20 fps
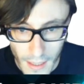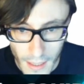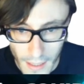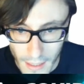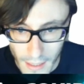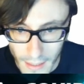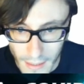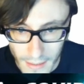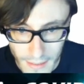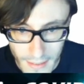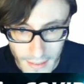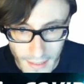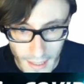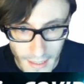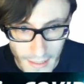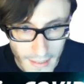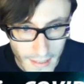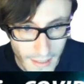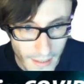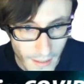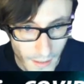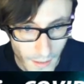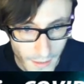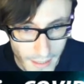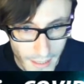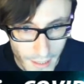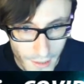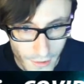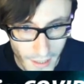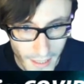It says here, on
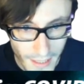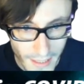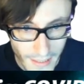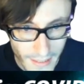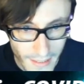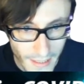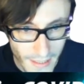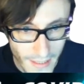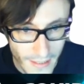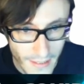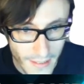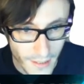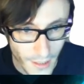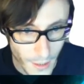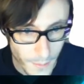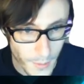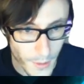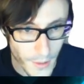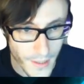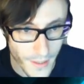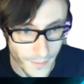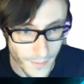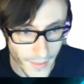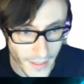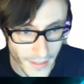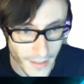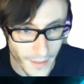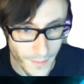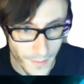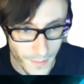each training days, known positive and
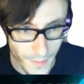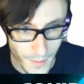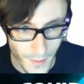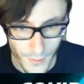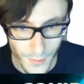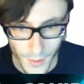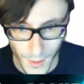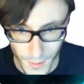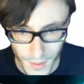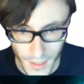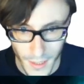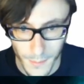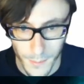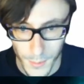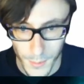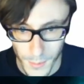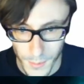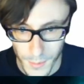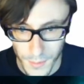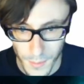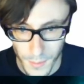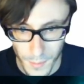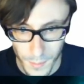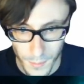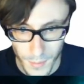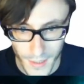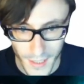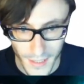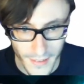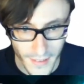negative control samples were
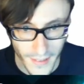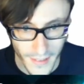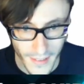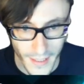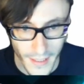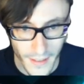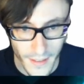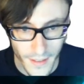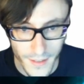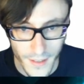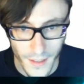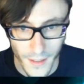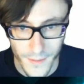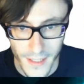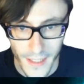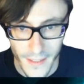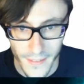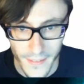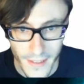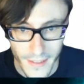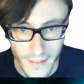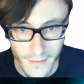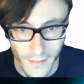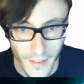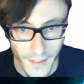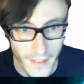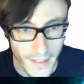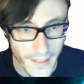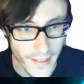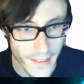presented to the canine. So I've said this,
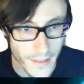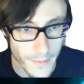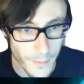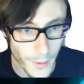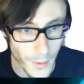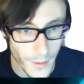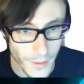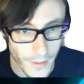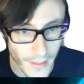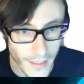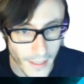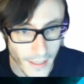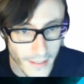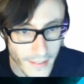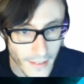right, this is important, okay?